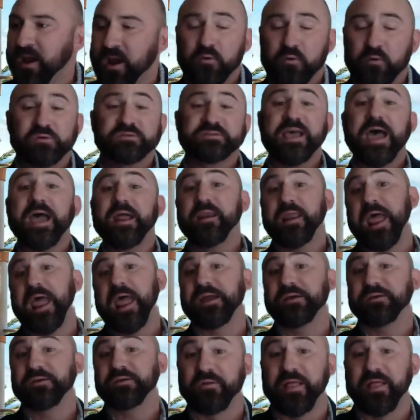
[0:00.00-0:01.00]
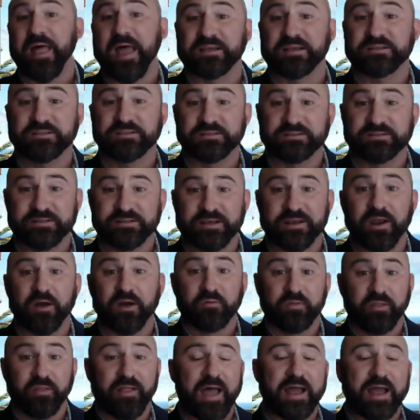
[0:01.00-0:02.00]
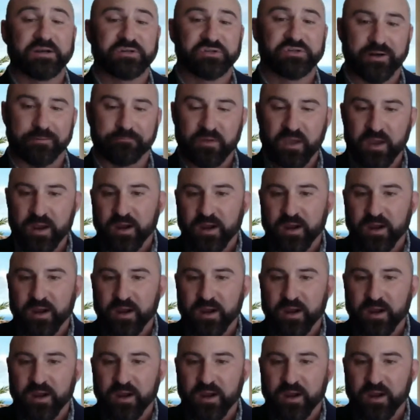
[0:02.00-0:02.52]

Was that at your last casino with the last trip?